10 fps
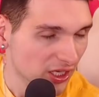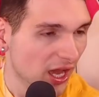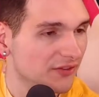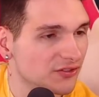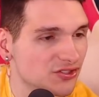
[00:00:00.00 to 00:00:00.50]

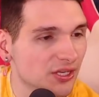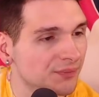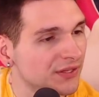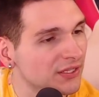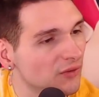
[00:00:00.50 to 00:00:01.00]
There's
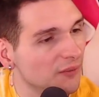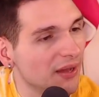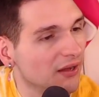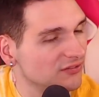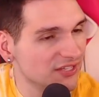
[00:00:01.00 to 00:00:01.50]
something
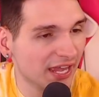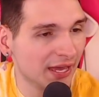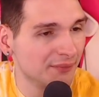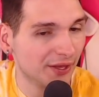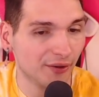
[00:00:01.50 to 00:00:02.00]
about
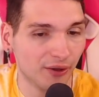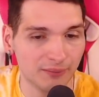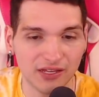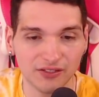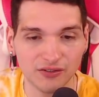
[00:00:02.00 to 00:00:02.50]
Sam, though. I'm
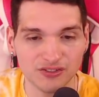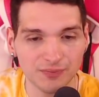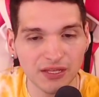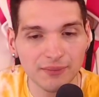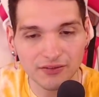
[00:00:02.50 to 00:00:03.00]
telling you, there's
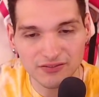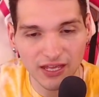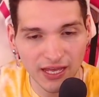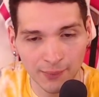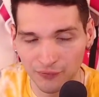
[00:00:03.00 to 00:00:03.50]
something about
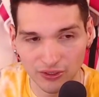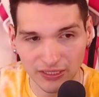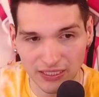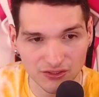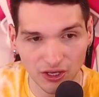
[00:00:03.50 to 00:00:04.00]
Sam
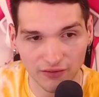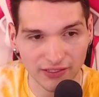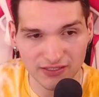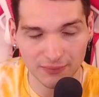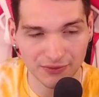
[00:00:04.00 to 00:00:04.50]
related to all
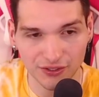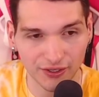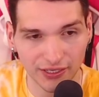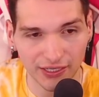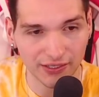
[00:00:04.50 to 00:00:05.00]
this. Sam
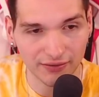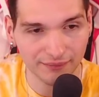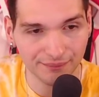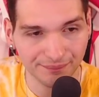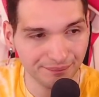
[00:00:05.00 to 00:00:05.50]
Asghari.
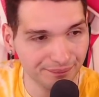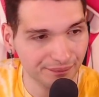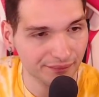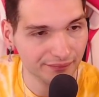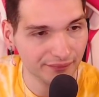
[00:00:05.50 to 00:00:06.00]

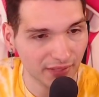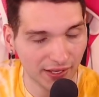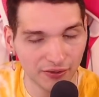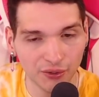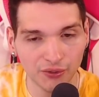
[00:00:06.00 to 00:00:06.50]
I
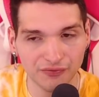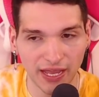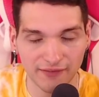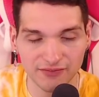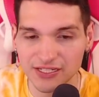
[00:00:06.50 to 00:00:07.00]
don't know if they
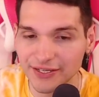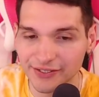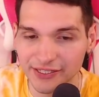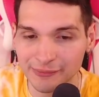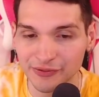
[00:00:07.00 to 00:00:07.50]
have tea on
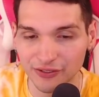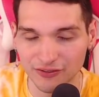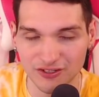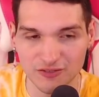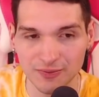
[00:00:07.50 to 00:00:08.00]
him, or they're going to
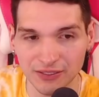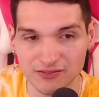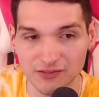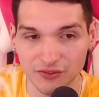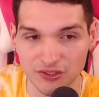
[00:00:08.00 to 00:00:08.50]
start spilling
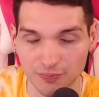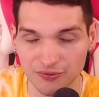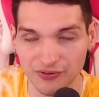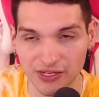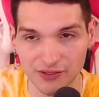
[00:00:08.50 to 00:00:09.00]
stuff, or
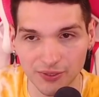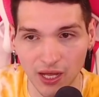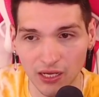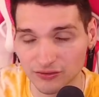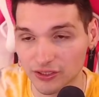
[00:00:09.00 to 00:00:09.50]
feeding the
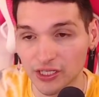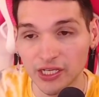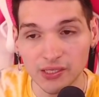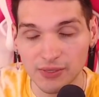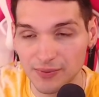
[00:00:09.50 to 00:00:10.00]
blogs, or
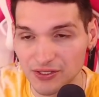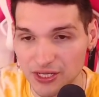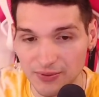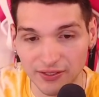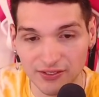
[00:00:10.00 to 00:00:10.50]
maybe
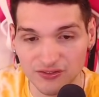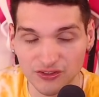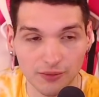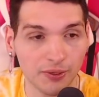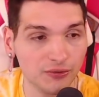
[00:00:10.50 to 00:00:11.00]
Jamie Lynn is just
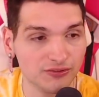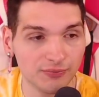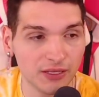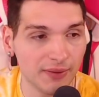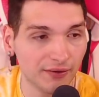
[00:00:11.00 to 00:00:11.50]
going to post
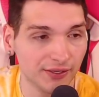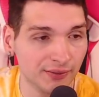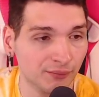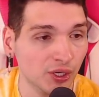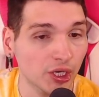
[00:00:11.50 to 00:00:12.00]
something about
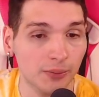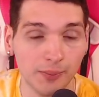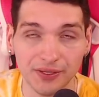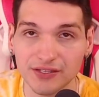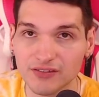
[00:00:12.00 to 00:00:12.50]
him, or
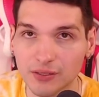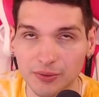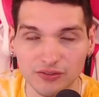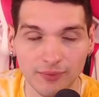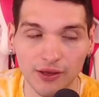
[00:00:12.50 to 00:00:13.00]
maybe he's going to
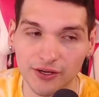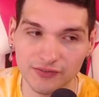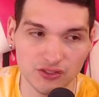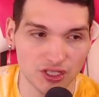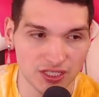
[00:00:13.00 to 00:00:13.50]
post about her.
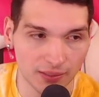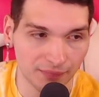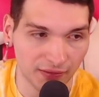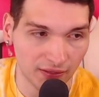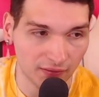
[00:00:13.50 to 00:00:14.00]
There's just
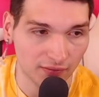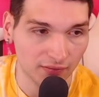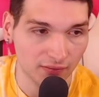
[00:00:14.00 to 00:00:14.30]
something.